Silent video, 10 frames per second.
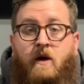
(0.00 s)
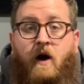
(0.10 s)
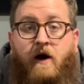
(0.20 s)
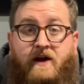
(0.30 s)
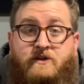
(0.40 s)

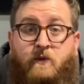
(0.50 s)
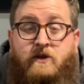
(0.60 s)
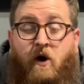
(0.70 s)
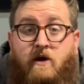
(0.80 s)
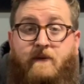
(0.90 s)
All right, so we
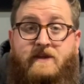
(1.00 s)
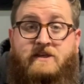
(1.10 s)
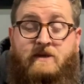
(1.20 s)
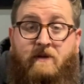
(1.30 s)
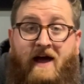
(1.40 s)
talked about the
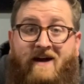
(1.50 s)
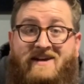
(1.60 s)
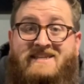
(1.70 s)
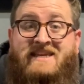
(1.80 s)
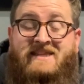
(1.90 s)

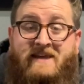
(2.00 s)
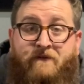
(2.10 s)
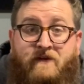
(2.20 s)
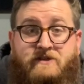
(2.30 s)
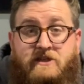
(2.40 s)
similarities and
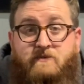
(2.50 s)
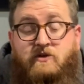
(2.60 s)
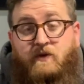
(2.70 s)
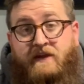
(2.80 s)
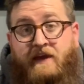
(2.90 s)
differences
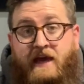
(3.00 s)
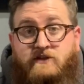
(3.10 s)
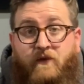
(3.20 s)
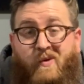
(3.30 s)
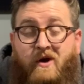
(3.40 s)
between the
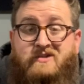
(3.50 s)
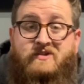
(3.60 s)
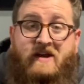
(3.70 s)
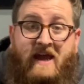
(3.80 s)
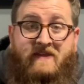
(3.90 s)

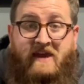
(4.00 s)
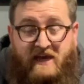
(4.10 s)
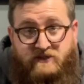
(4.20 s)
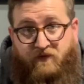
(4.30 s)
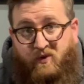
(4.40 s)
S400 and the
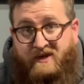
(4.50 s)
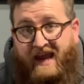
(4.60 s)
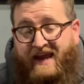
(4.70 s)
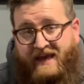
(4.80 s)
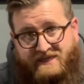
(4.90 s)

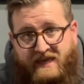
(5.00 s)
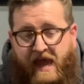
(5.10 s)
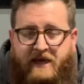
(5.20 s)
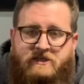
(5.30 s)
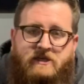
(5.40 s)

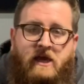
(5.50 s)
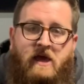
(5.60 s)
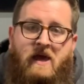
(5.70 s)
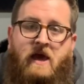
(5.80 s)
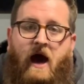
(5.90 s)
S410SX.
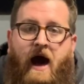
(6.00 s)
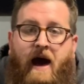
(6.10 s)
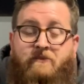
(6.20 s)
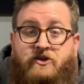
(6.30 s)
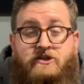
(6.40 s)

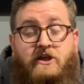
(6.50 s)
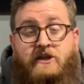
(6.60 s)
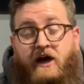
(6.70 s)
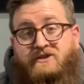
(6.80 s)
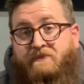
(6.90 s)
Just to
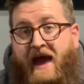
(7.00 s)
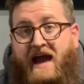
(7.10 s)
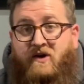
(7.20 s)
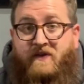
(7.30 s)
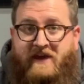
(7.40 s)
touch
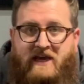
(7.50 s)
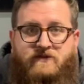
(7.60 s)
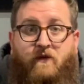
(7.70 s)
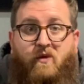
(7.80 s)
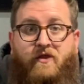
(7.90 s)
back on the
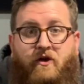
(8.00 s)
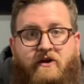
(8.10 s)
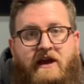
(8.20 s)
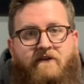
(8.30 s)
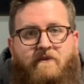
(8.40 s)

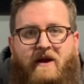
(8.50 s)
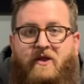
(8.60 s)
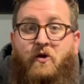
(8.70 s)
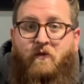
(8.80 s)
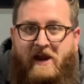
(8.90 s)
S430 after my
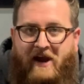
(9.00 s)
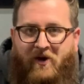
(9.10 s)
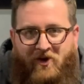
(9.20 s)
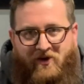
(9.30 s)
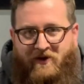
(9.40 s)
little rant
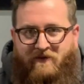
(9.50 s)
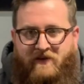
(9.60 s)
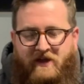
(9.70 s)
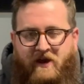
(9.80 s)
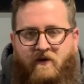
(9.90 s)
earlier in the
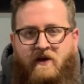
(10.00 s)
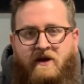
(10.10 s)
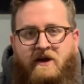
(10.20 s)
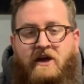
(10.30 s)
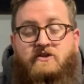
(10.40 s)
video,
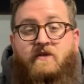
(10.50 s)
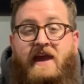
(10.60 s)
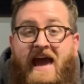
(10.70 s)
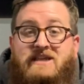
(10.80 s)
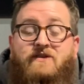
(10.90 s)
so the
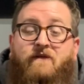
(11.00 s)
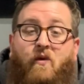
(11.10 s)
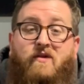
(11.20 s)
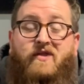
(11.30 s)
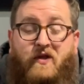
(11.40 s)

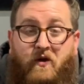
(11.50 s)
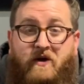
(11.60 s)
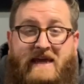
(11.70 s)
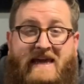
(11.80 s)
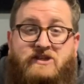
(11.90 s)

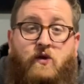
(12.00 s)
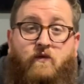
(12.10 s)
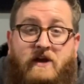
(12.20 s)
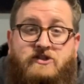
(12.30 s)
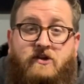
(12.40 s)
S430 is
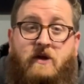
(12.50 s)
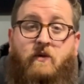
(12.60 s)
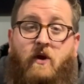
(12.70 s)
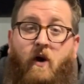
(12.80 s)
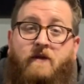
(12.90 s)
originally
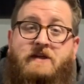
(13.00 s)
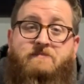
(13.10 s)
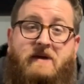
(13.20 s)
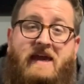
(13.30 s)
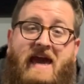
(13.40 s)
what all these
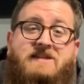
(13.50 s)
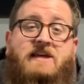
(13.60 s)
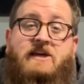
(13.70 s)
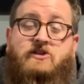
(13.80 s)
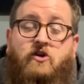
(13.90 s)
big
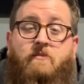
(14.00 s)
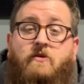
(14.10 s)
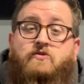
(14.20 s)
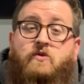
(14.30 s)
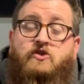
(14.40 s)
SX
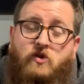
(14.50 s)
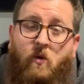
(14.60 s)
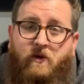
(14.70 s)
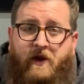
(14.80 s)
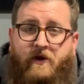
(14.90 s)
turbos were
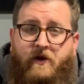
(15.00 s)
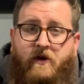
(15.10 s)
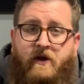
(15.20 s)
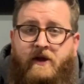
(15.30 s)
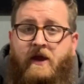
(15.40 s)
sold under.
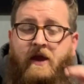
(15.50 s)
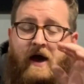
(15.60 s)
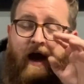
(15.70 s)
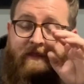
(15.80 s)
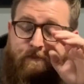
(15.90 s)

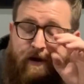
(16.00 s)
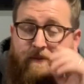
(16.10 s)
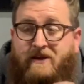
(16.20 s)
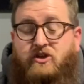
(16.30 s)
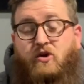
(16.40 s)
Then probably
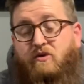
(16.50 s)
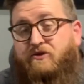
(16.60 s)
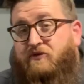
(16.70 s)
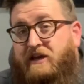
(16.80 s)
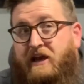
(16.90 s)
about
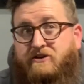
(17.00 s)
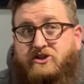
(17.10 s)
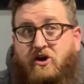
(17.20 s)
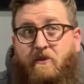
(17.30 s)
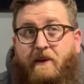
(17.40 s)
2-3 years
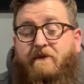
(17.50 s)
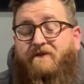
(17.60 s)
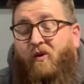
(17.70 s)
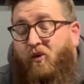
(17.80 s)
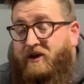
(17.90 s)
ago, maybe
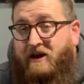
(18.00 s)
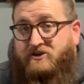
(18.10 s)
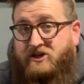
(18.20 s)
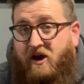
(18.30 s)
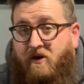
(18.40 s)
4 years
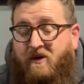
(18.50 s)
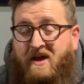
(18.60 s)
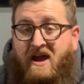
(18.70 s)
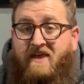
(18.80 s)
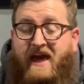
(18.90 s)
ago, the